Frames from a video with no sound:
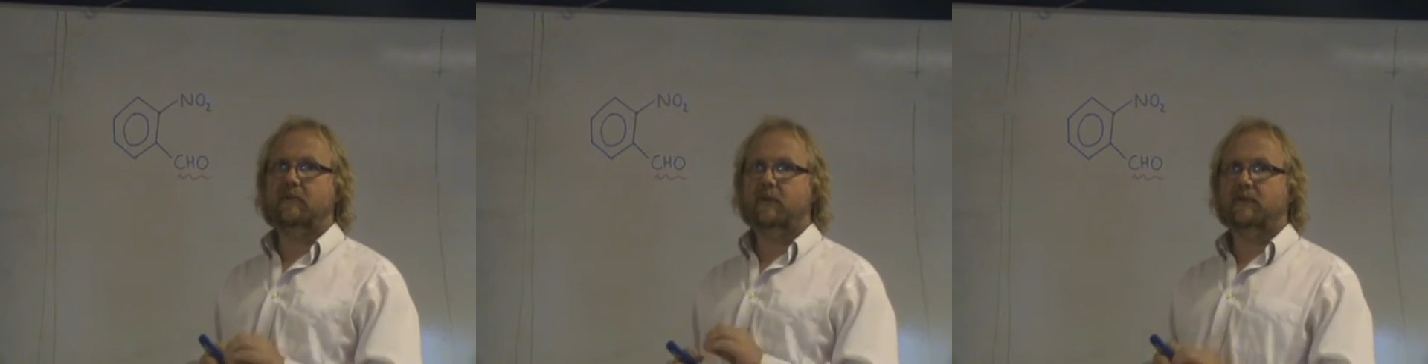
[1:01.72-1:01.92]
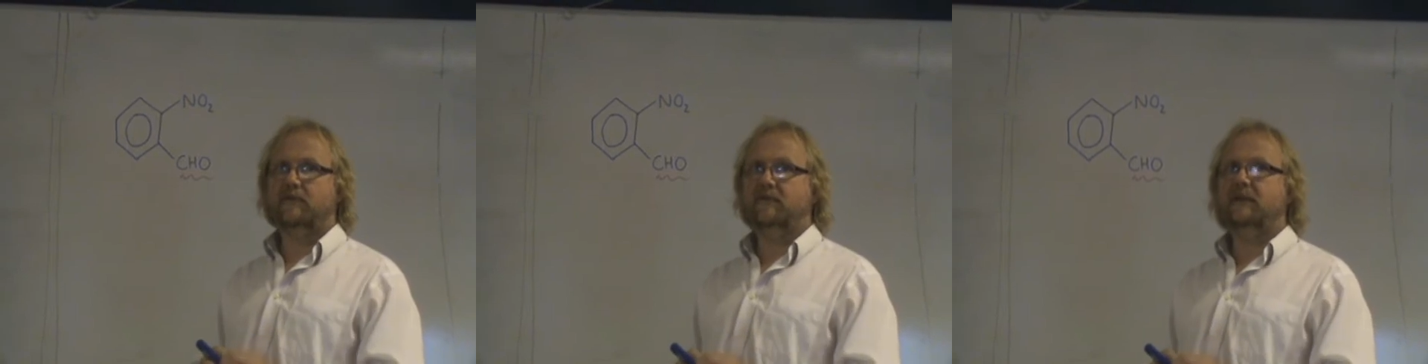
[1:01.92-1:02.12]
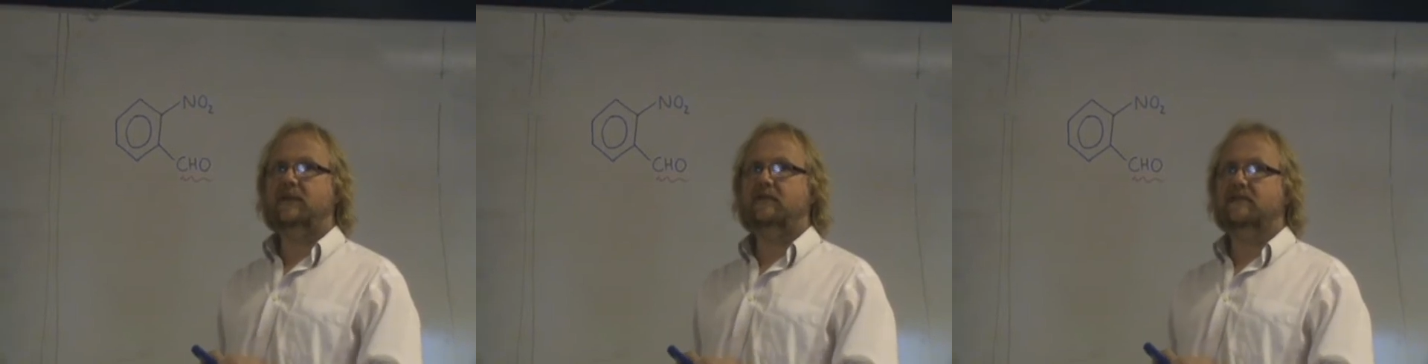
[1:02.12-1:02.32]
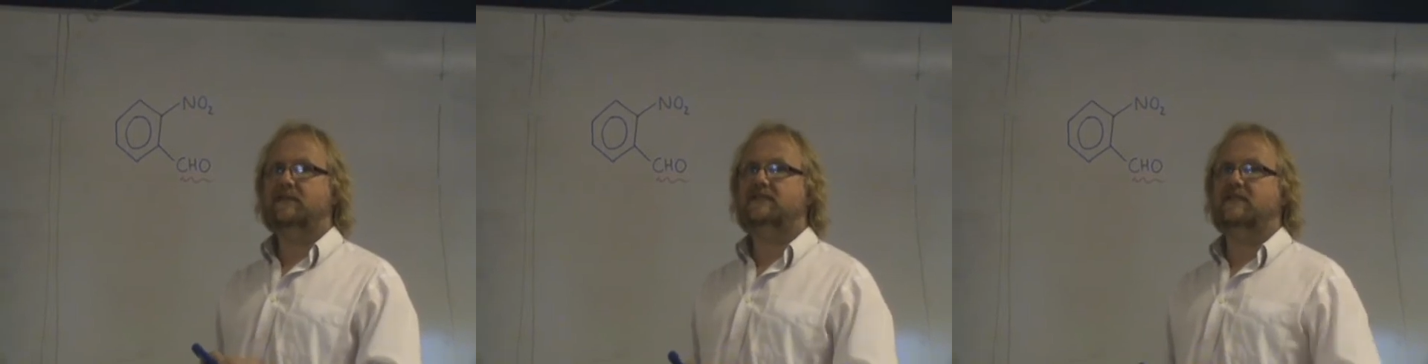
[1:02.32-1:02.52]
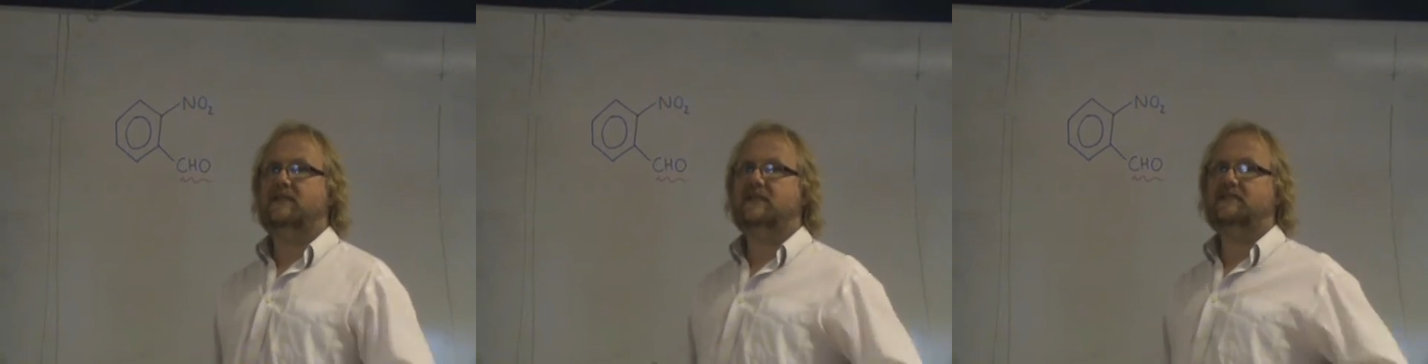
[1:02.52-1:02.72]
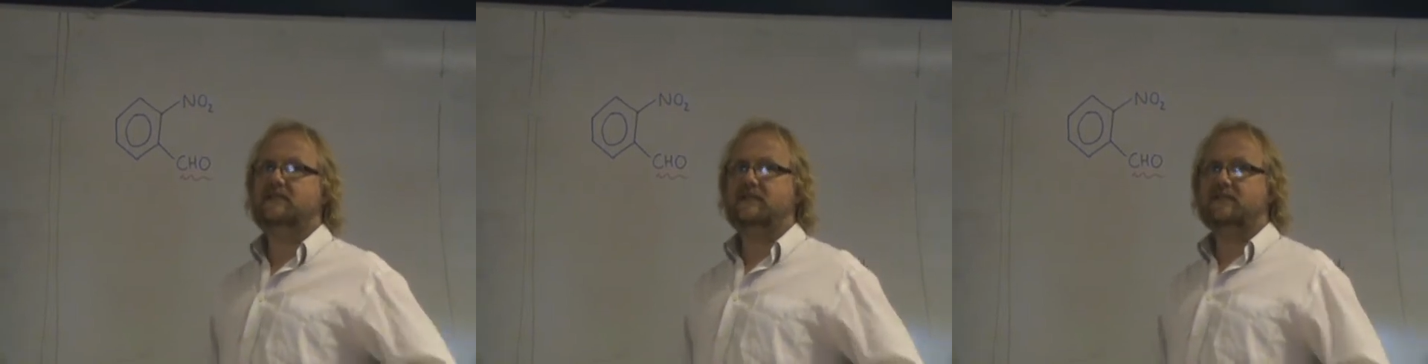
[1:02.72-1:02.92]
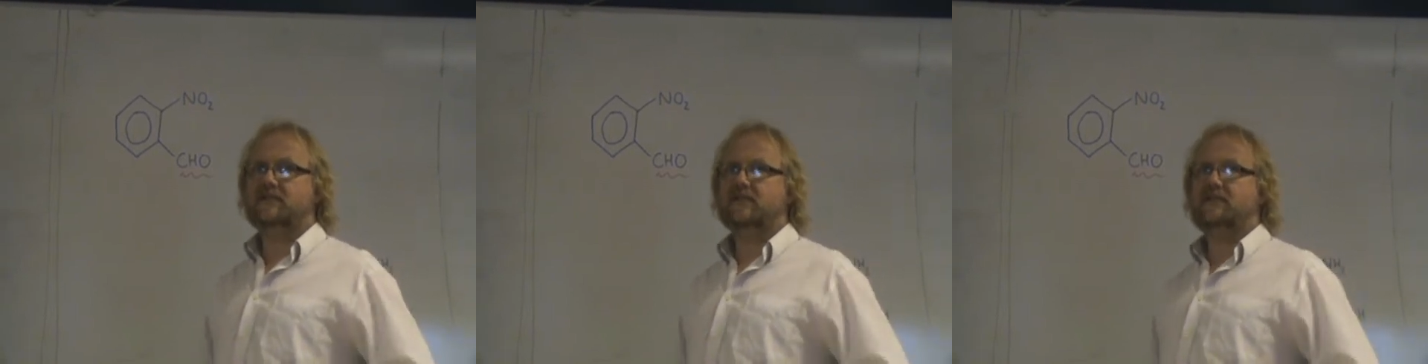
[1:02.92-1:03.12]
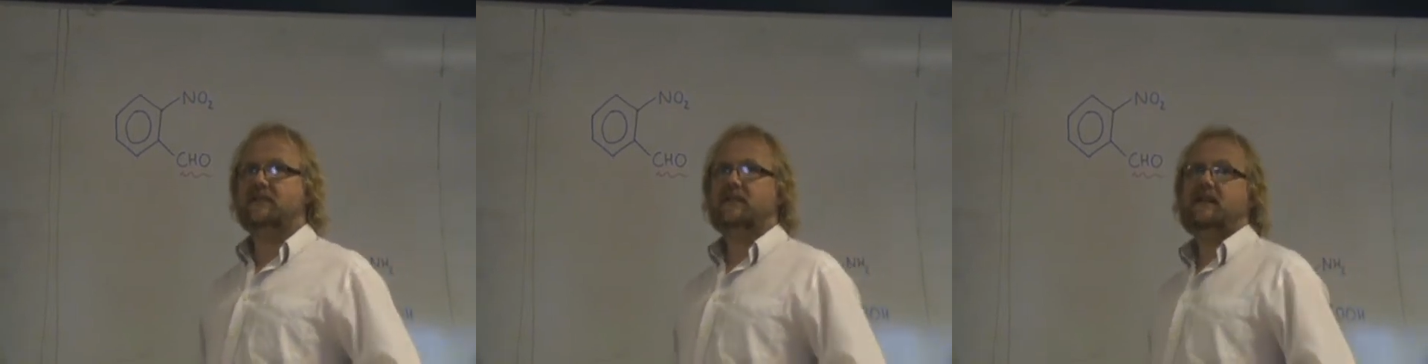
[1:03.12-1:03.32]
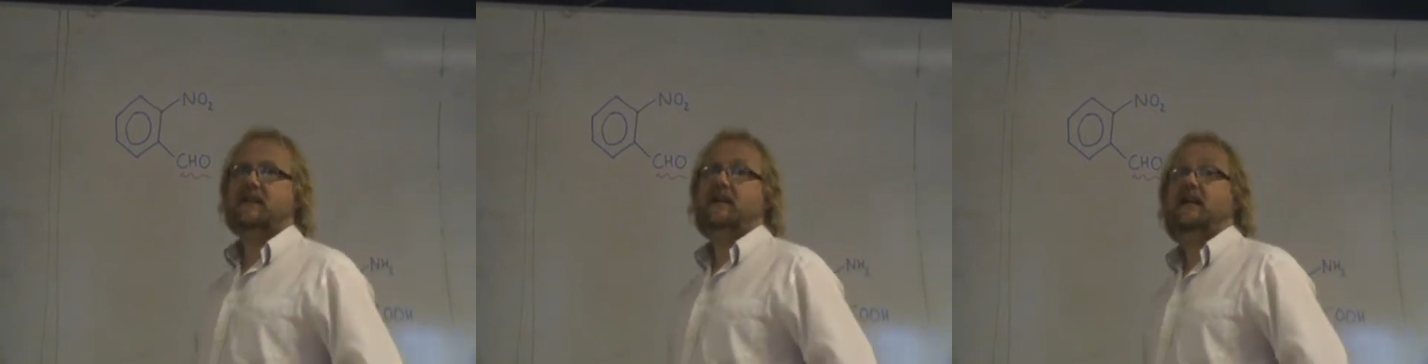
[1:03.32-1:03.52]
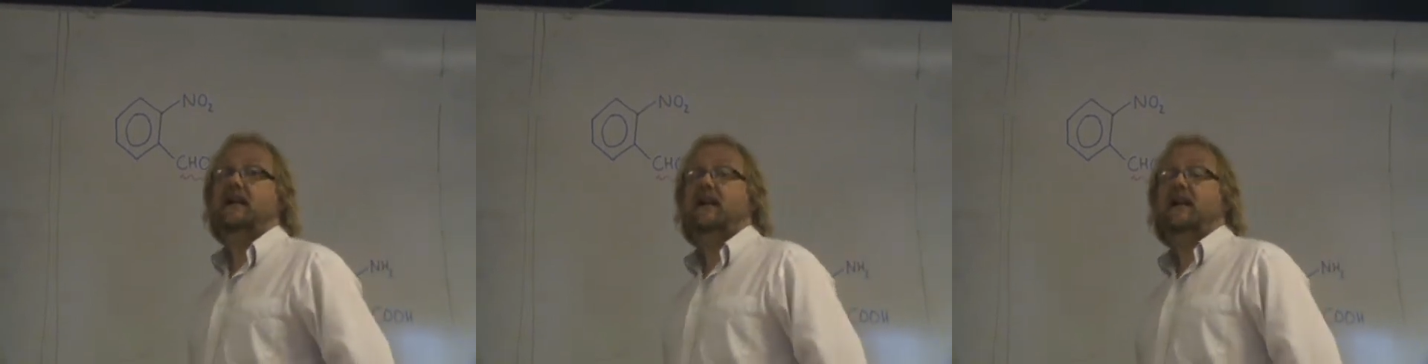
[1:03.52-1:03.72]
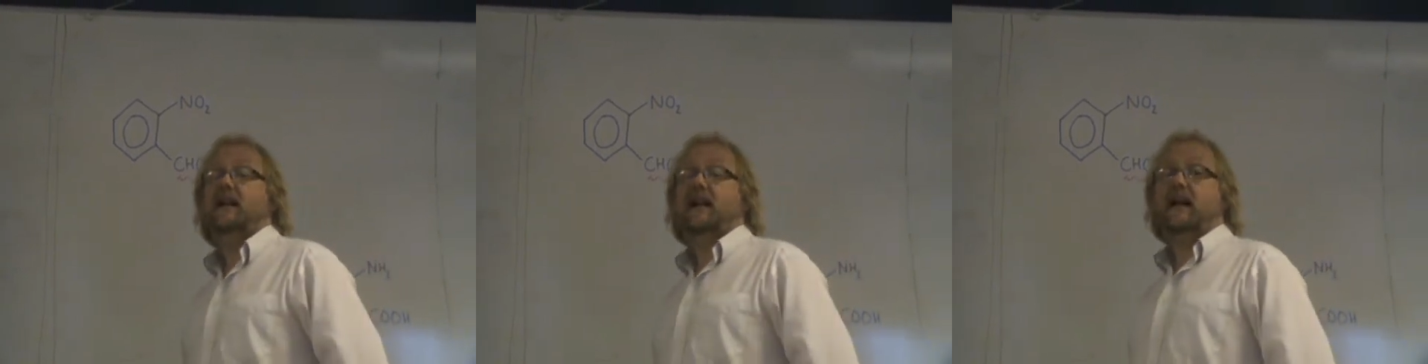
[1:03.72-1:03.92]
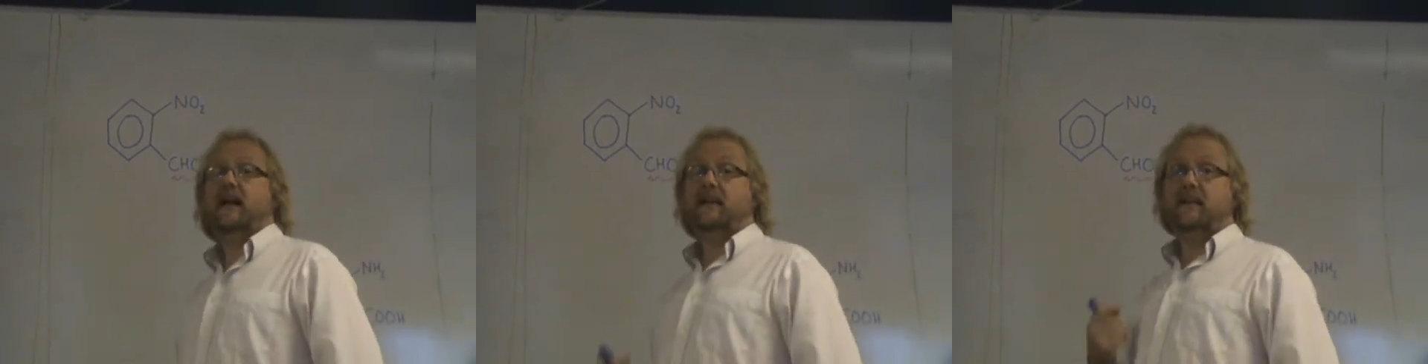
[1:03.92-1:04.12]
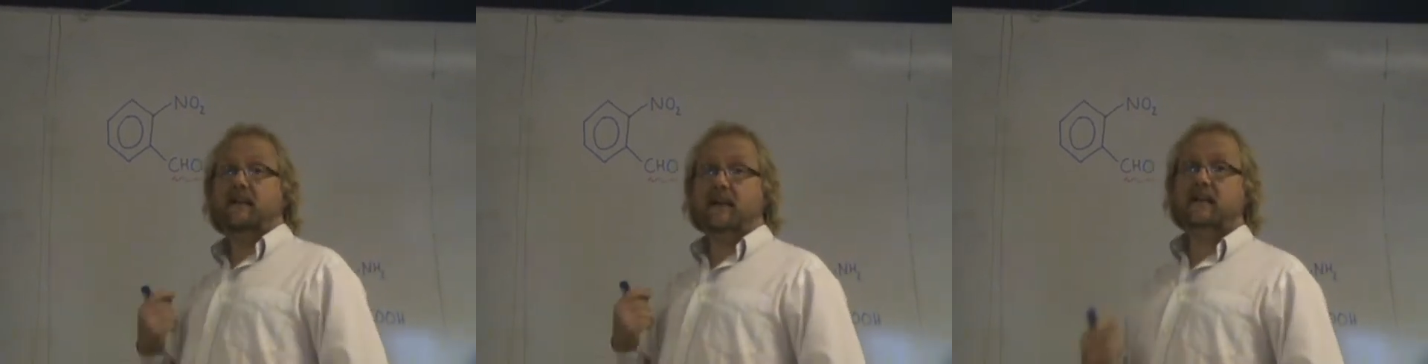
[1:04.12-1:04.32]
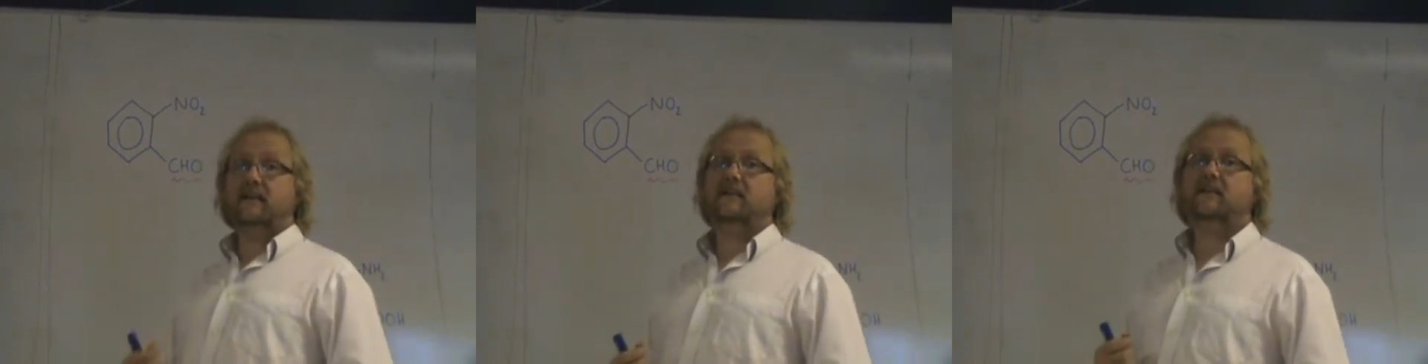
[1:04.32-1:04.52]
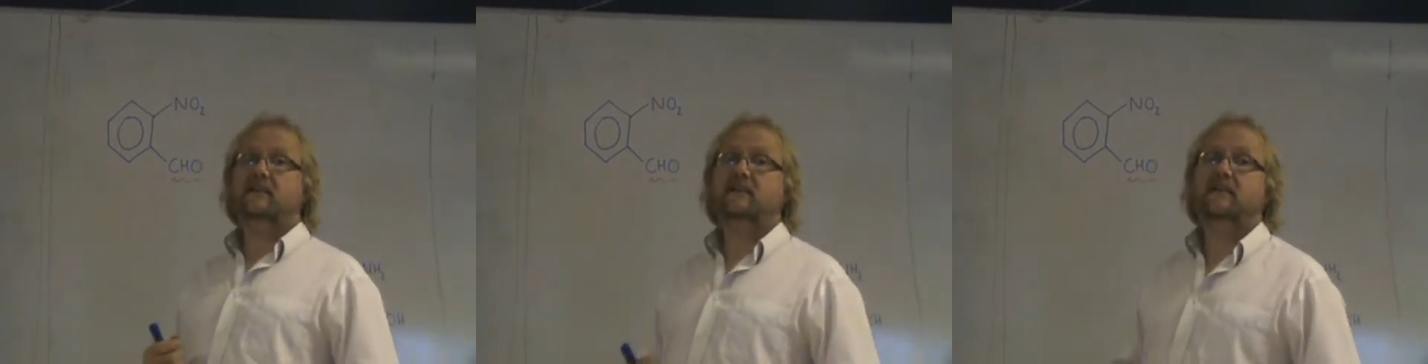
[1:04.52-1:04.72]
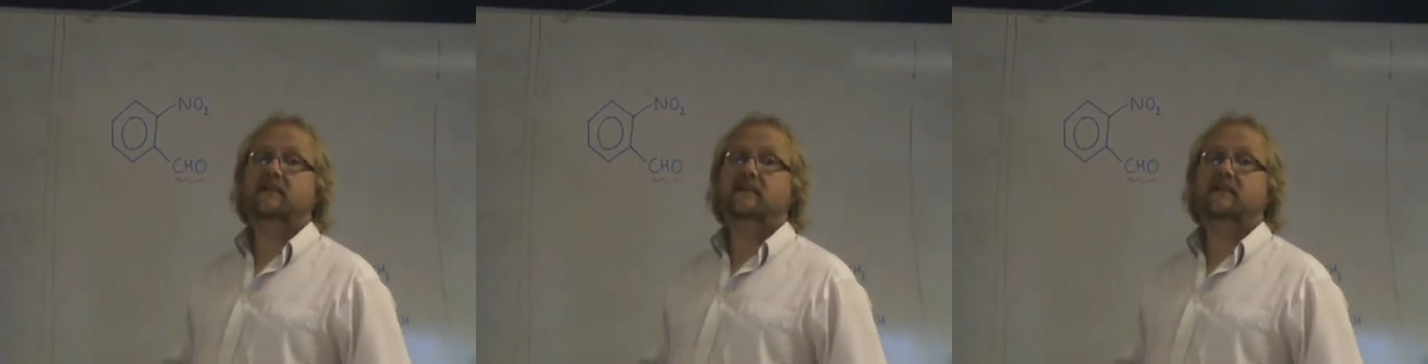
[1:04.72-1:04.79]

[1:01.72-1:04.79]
by recrystallization. And then